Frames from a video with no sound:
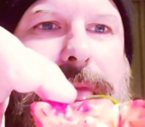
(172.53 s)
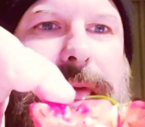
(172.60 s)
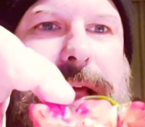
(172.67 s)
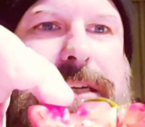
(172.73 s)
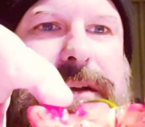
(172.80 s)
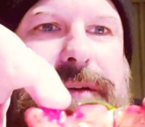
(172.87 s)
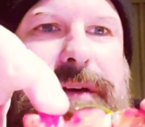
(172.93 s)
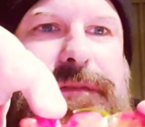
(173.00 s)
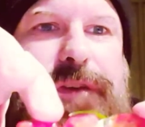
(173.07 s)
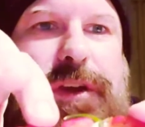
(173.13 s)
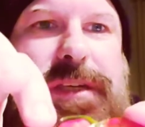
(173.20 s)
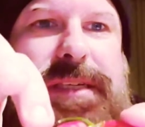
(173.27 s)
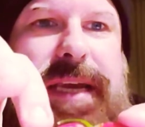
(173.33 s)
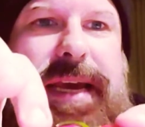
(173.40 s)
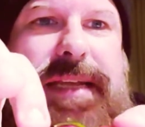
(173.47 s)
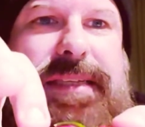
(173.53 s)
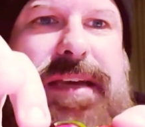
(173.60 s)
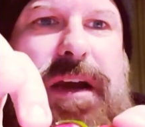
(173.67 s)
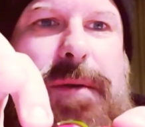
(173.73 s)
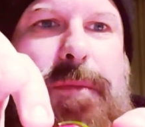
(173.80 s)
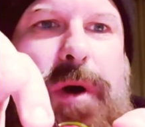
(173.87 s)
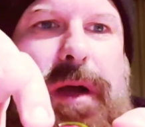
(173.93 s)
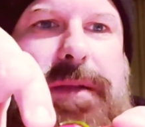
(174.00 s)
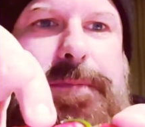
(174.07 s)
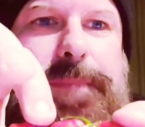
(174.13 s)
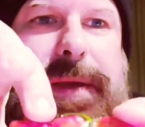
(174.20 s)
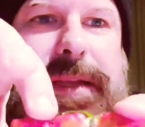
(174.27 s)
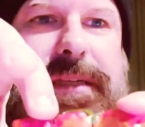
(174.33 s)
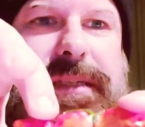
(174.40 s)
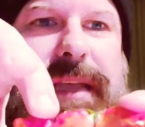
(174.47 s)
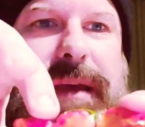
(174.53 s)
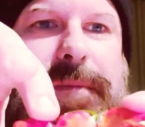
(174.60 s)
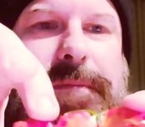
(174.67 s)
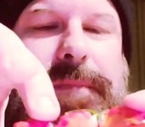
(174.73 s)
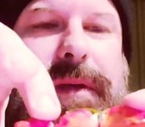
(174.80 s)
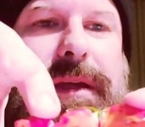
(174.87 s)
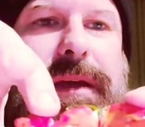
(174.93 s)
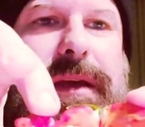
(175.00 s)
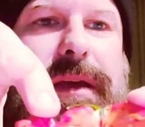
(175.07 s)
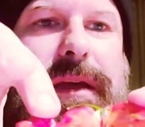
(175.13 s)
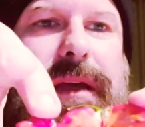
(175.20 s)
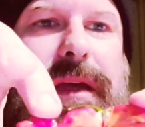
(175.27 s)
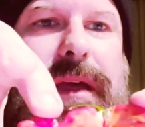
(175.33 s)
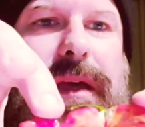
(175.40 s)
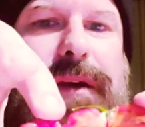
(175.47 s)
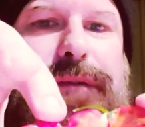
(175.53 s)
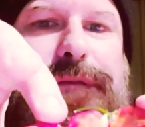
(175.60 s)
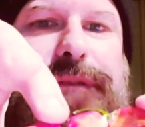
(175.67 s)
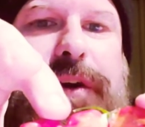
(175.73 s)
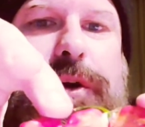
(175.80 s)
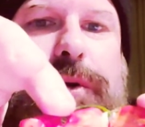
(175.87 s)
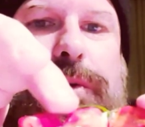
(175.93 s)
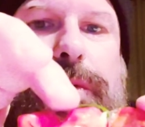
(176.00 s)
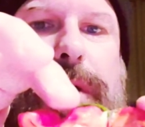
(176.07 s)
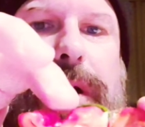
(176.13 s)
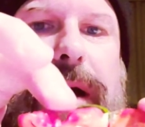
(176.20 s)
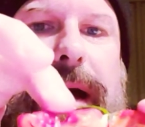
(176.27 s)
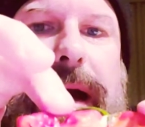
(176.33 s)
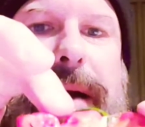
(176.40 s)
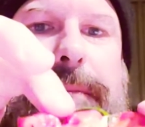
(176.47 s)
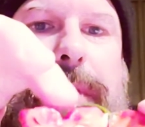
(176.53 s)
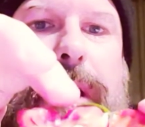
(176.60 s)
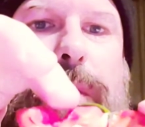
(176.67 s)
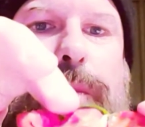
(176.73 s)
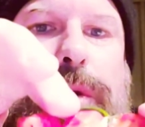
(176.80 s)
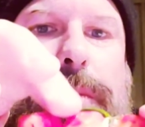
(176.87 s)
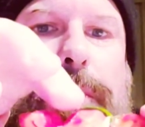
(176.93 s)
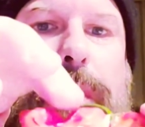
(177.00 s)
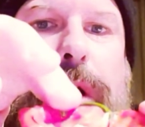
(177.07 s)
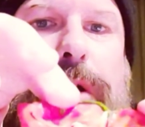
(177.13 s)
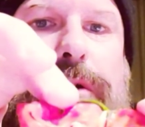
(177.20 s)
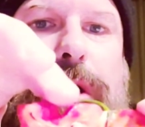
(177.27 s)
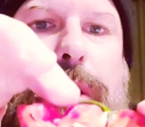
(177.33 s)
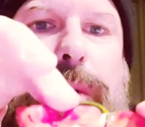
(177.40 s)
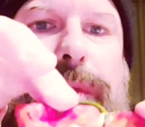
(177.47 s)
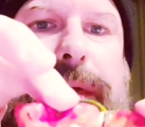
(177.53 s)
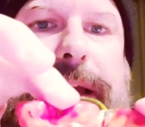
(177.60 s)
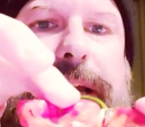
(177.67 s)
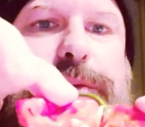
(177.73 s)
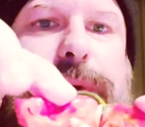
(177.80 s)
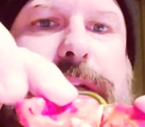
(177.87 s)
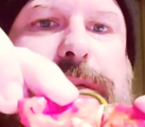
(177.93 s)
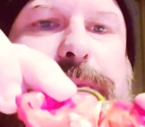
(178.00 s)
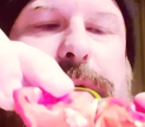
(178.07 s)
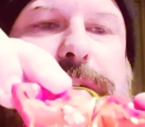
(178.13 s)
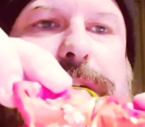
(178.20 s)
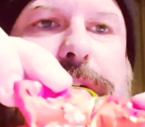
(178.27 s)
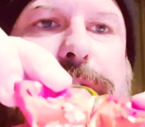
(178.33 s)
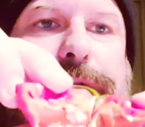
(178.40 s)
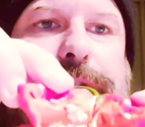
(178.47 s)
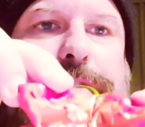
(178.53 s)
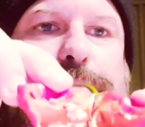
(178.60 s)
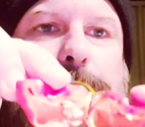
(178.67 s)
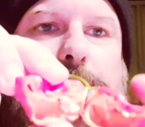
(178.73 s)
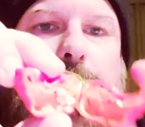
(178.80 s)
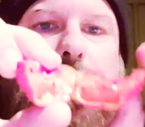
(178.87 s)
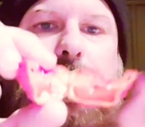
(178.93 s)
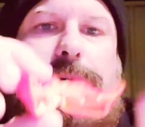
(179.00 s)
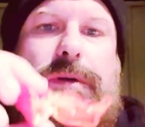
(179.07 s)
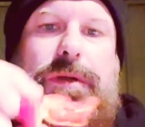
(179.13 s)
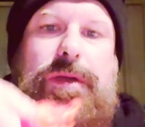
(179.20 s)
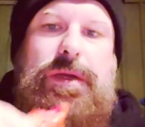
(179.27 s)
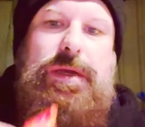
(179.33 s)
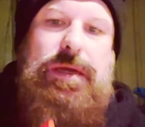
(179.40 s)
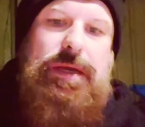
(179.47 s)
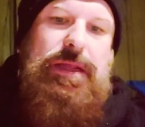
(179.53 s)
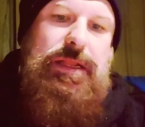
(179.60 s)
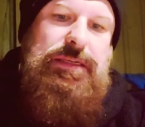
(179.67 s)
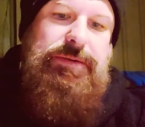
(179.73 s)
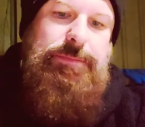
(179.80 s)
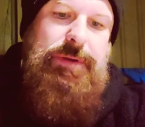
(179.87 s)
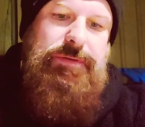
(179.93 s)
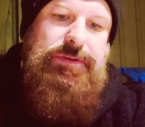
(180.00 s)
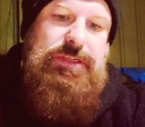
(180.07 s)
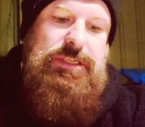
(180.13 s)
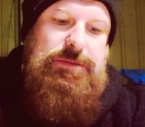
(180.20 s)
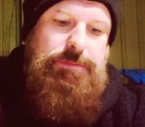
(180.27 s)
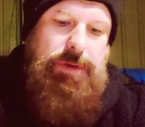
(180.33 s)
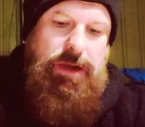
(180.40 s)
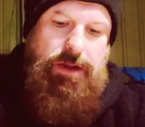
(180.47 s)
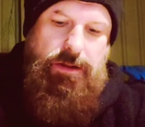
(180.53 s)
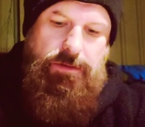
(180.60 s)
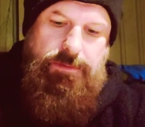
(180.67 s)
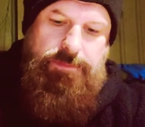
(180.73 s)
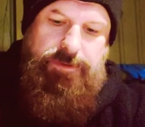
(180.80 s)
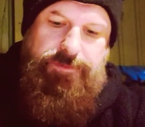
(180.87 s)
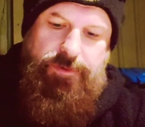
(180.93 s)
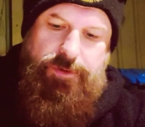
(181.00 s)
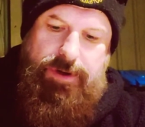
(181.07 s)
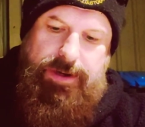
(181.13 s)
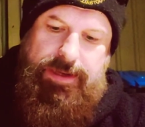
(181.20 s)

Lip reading: There's a few seeds there. I might pitch them, Phil. I wouldn't mind growing these ones myself as well. It's a bit of a smell before I